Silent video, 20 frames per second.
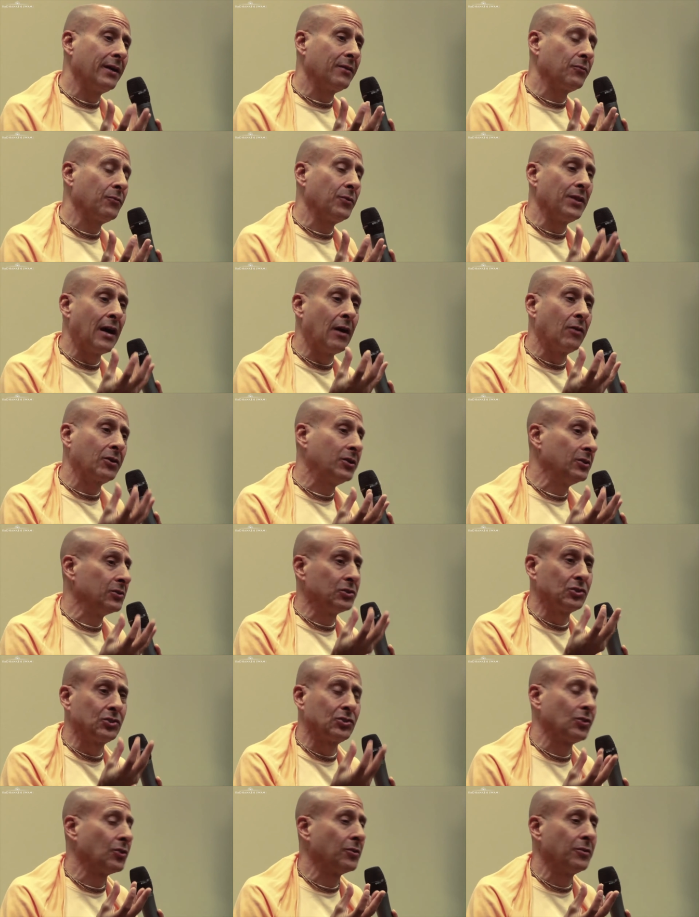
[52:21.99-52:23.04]
it without
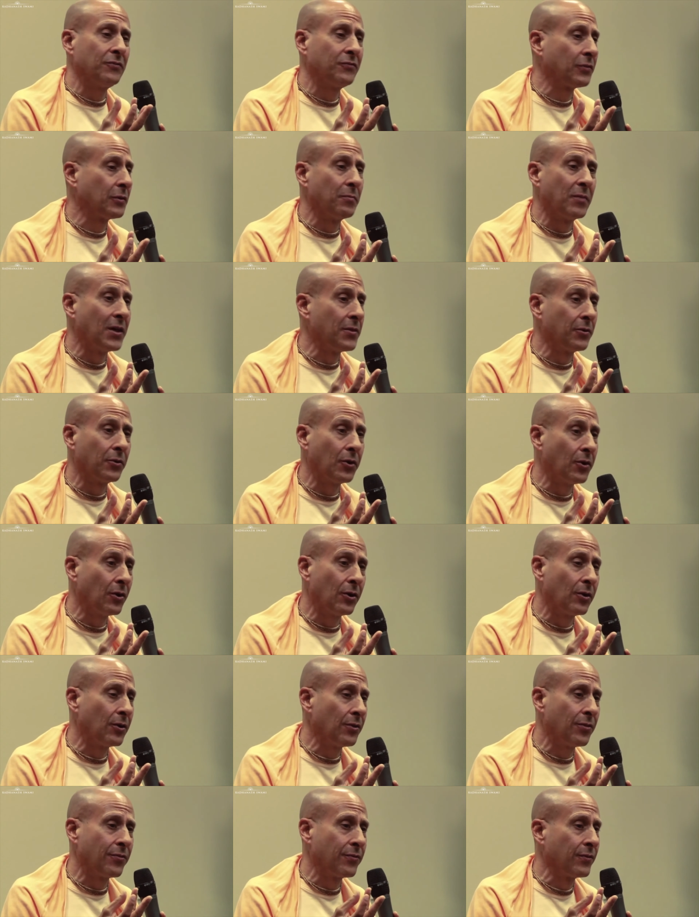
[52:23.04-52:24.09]
concern for Mother
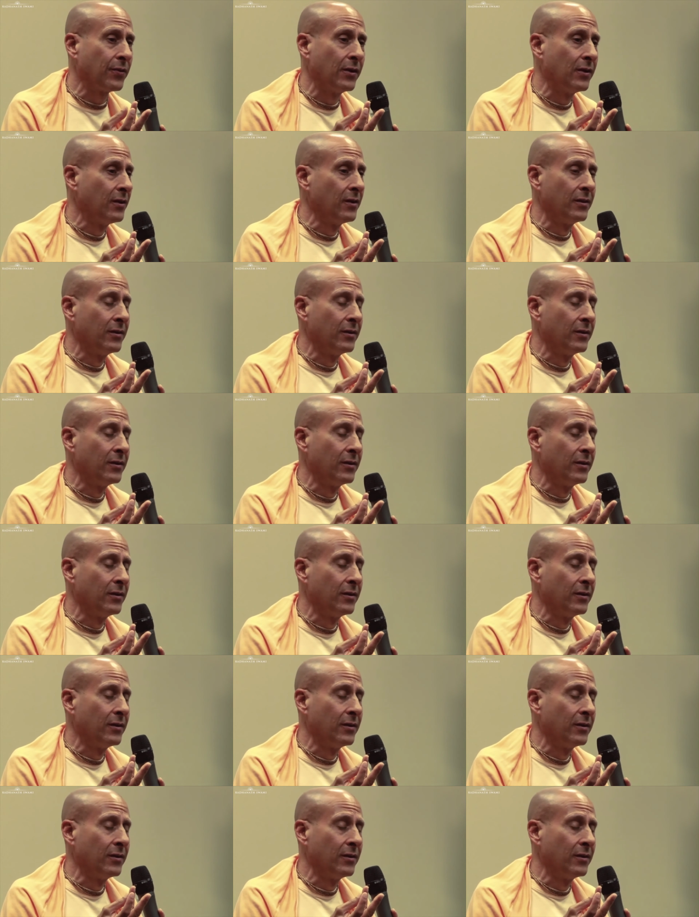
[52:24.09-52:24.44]
Earth